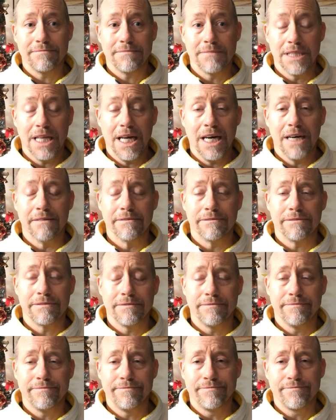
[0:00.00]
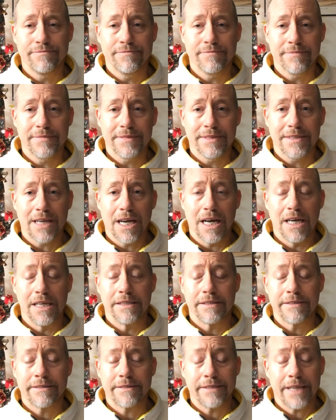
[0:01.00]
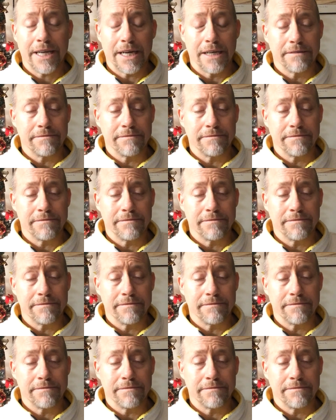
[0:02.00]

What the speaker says: love. Because,